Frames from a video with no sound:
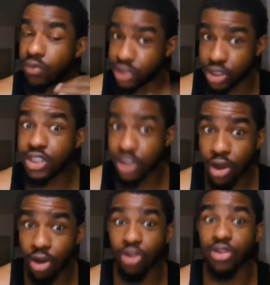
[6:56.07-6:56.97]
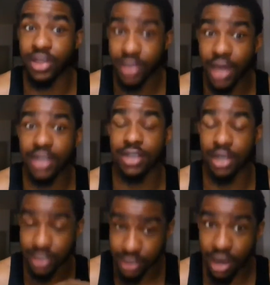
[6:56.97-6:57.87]
just know that that is
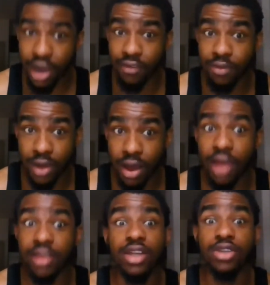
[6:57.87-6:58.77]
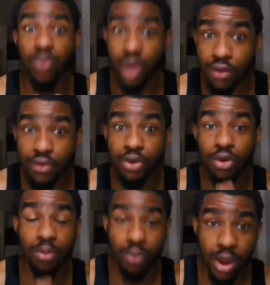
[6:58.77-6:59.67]
a sign from God that whatever
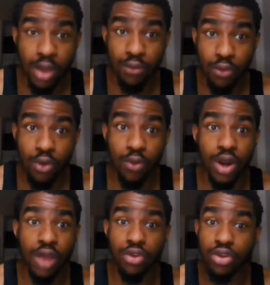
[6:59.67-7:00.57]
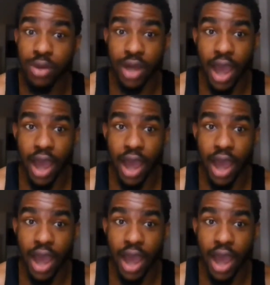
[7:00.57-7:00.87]
you're praying for, whatever you've been